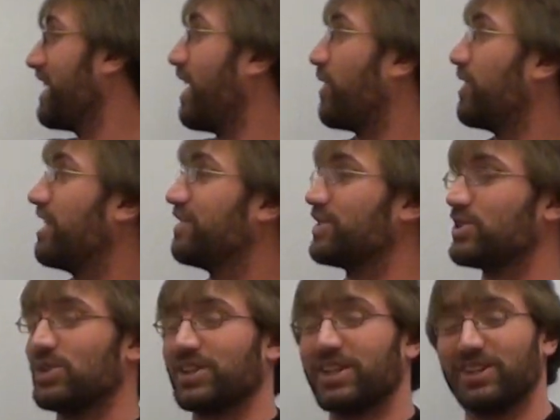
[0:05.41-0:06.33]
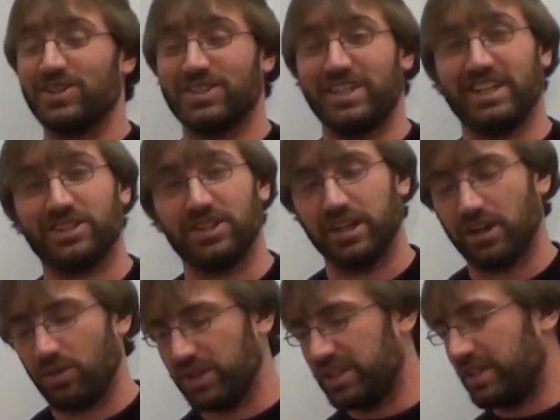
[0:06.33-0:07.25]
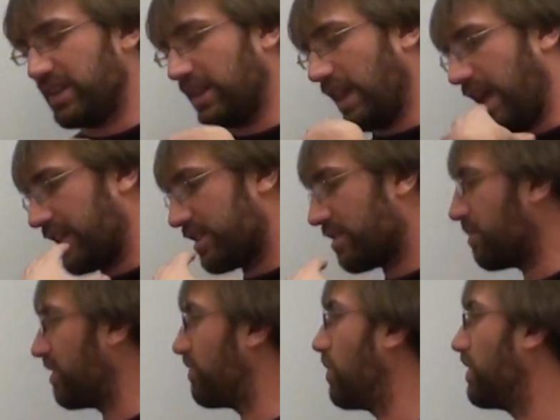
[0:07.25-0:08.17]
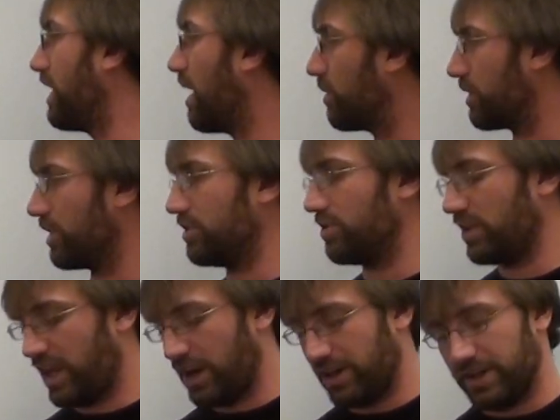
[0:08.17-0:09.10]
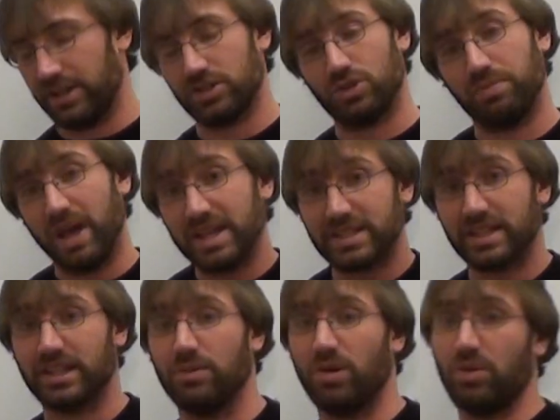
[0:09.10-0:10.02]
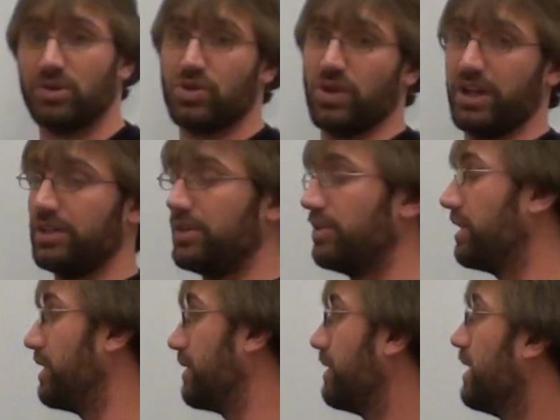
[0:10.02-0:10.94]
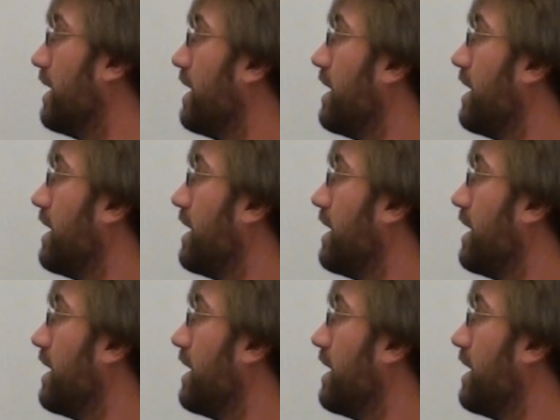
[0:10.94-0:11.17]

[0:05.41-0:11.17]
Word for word: the area of a circular sector here. We did the length before, now we're going to do the area. So basically what we're trying to do here